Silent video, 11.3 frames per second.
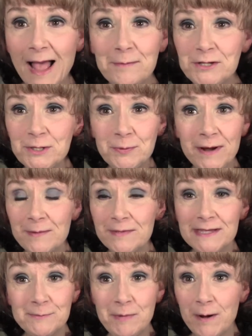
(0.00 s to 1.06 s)
I'm just wearing
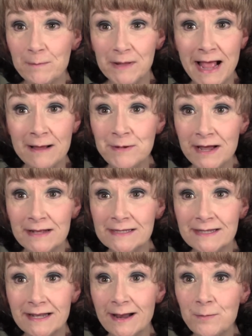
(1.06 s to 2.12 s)
this pair of black
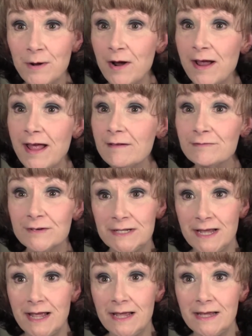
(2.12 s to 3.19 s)
pants that I wear every
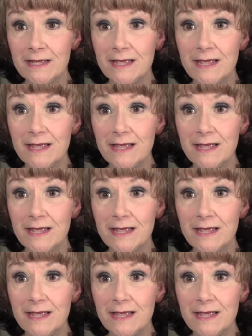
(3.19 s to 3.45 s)
day.